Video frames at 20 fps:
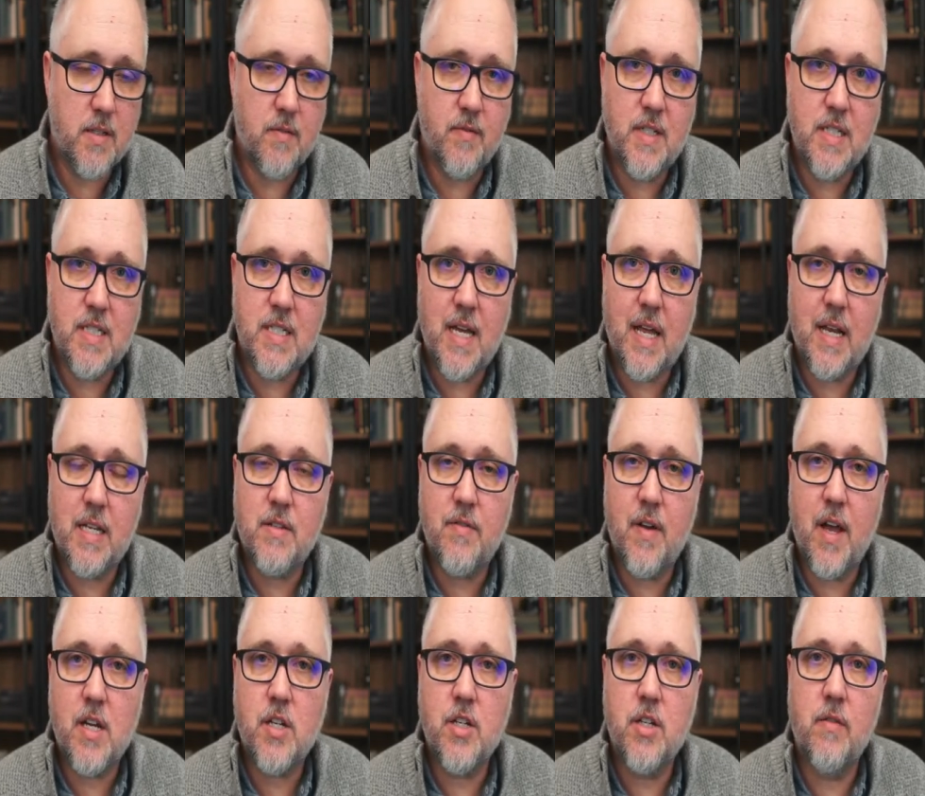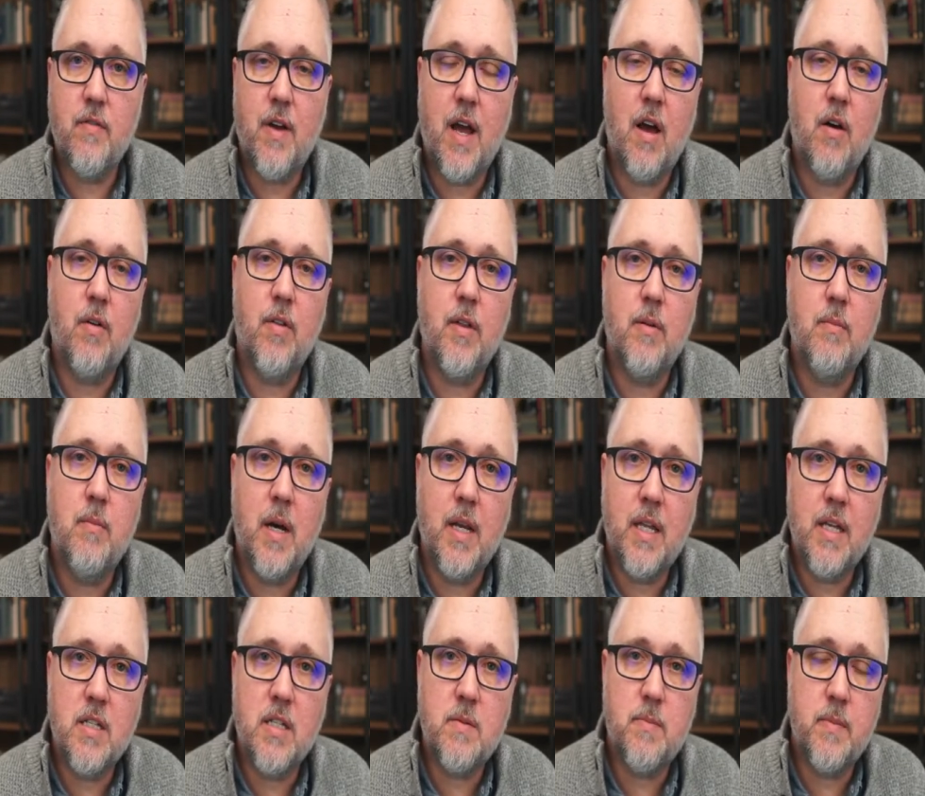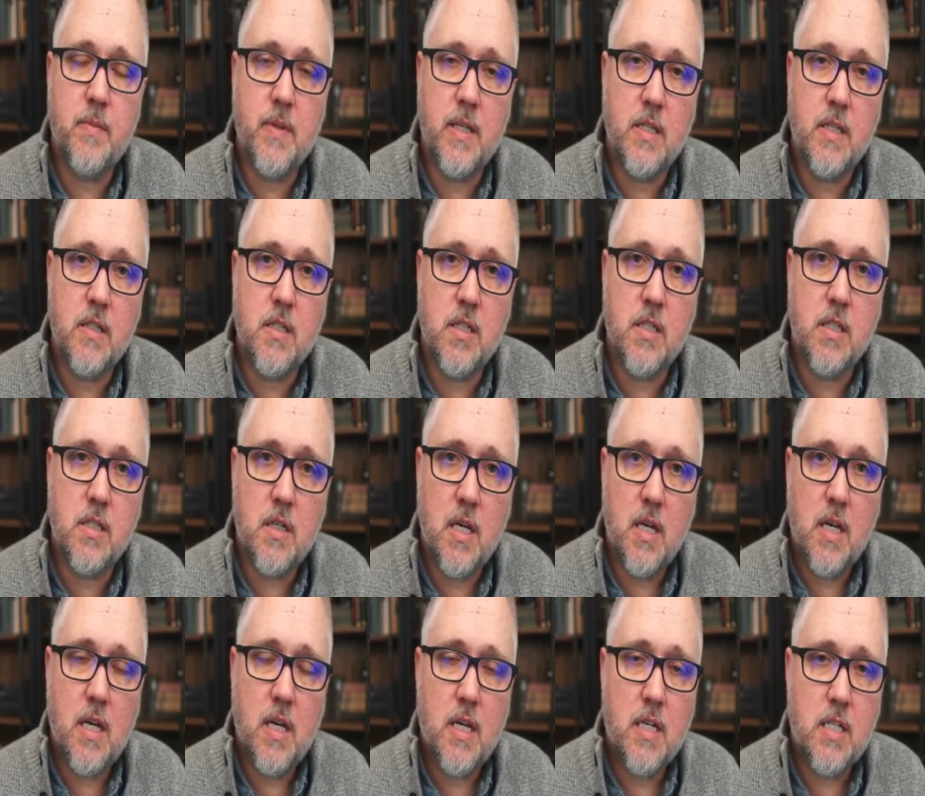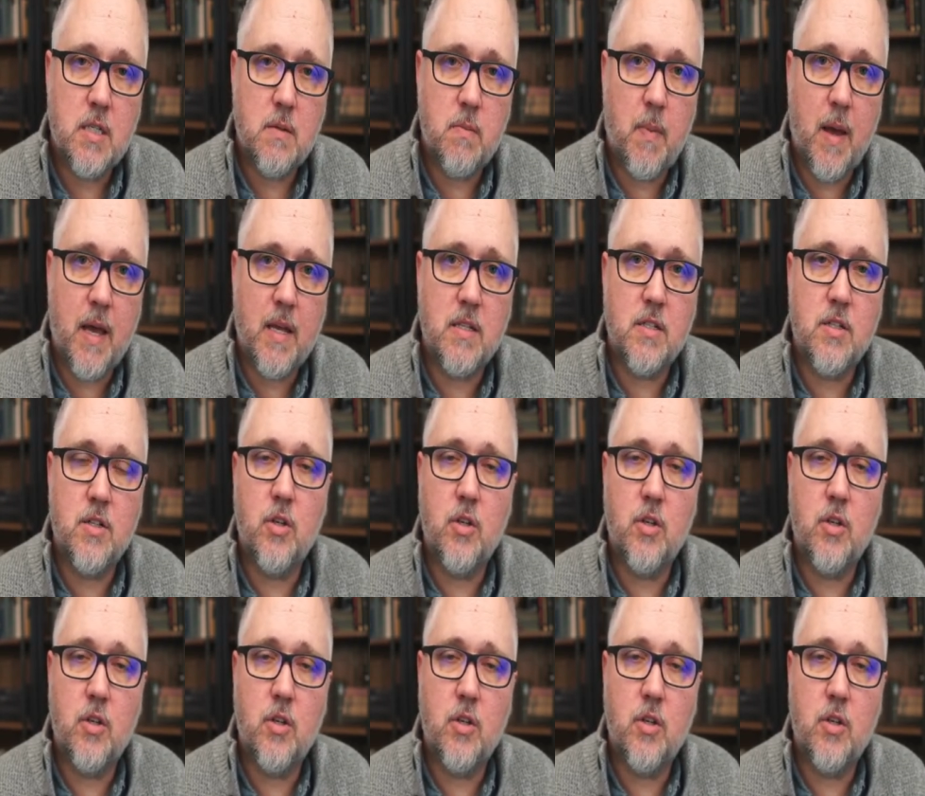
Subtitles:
of dissatisfaction of how the money is spent.